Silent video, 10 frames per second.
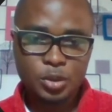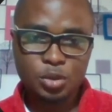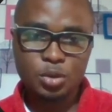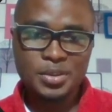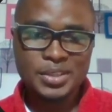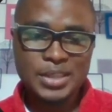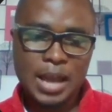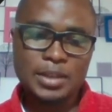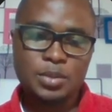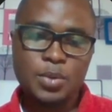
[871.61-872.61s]
So those
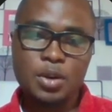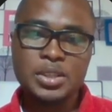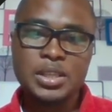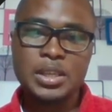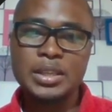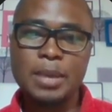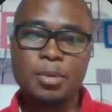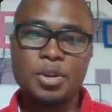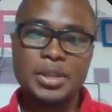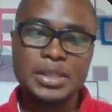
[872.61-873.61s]
tags, we are not seeing
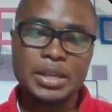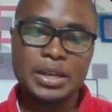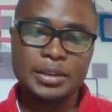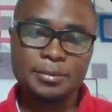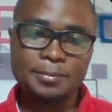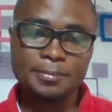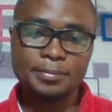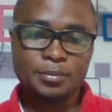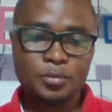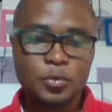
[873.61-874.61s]
them on the screen.
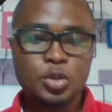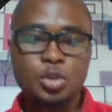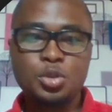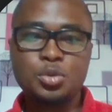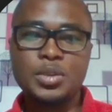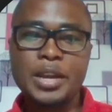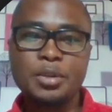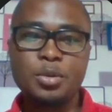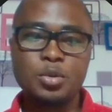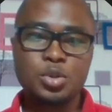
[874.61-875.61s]
So you should
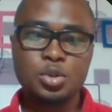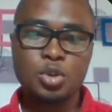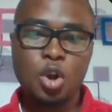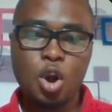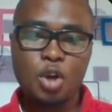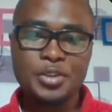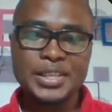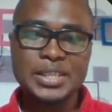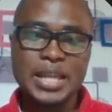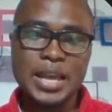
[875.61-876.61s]
take notes. All
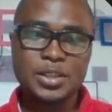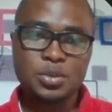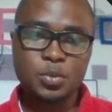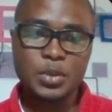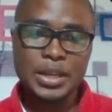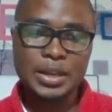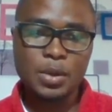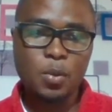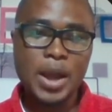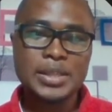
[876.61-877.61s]
these text within
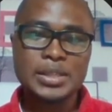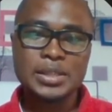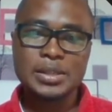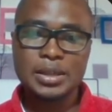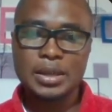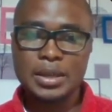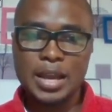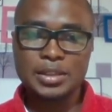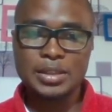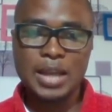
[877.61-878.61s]
the white
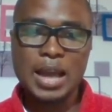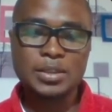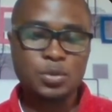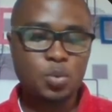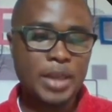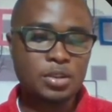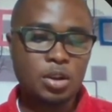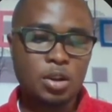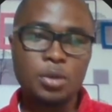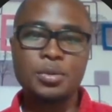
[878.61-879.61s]
that has
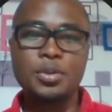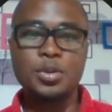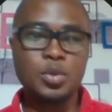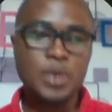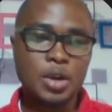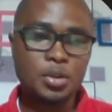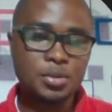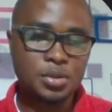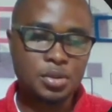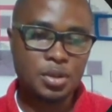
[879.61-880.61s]
white color is what we're
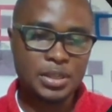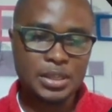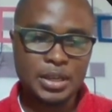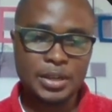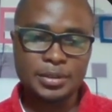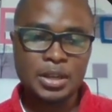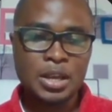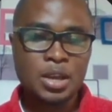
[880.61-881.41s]
going to see on the screen.